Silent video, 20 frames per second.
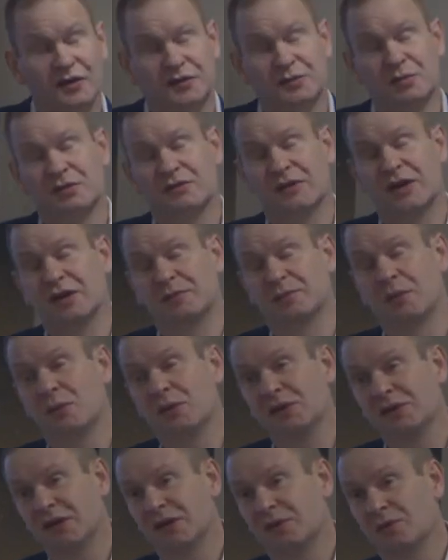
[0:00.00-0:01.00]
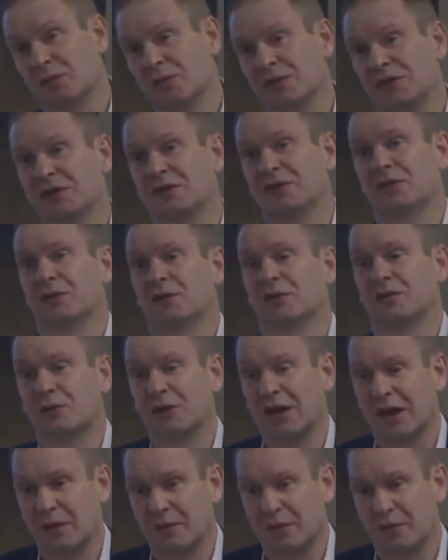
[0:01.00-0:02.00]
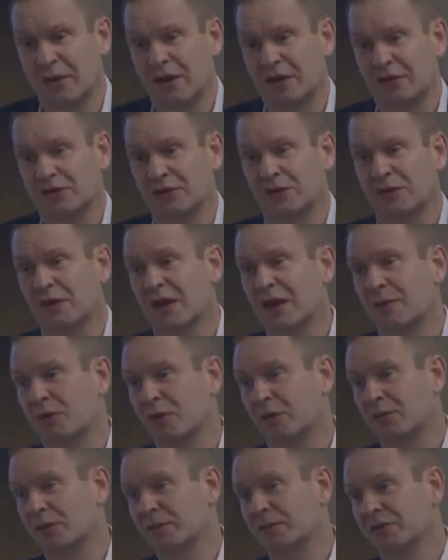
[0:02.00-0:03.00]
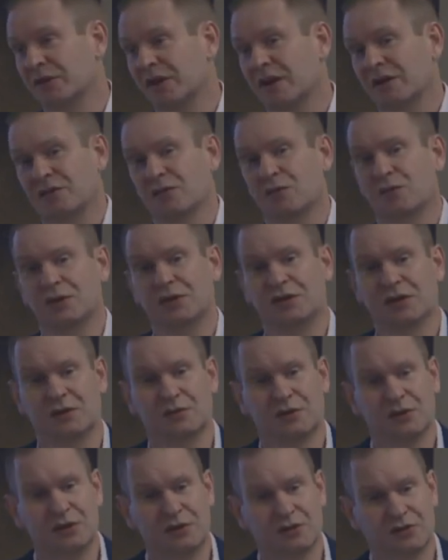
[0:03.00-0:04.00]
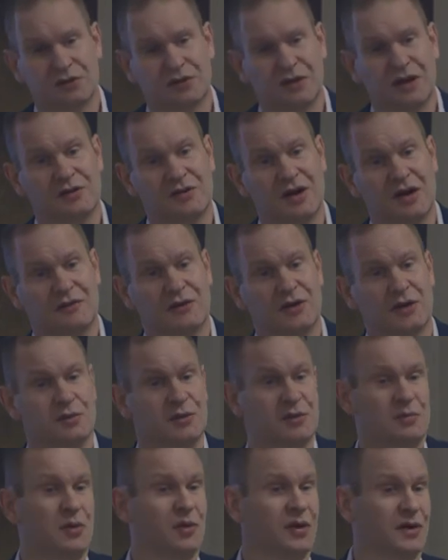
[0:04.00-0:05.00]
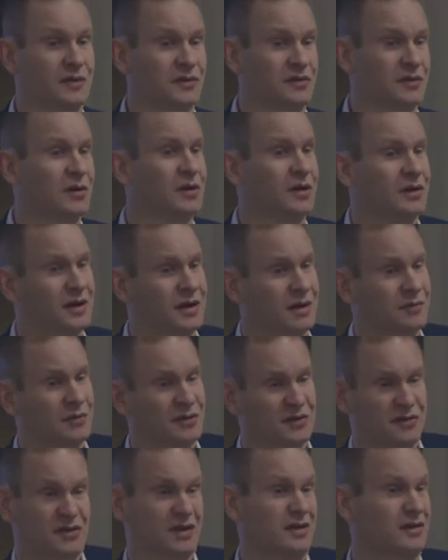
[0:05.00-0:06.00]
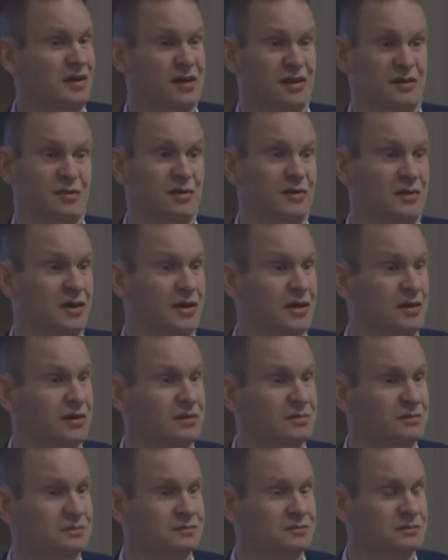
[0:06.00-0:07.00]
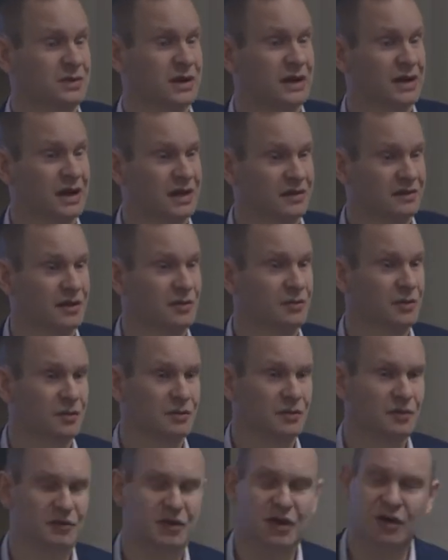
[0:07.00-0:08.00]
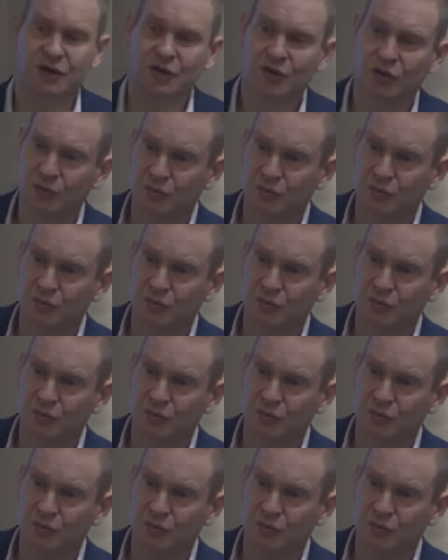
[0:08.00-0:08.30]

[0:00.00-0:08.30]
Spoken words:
a customer of ours, but what we did do is we helped them out during their problems. And actually what we did, we looked at their traffic, we pointed the tool at it, and we just said, tell us what's going on. And actually what was going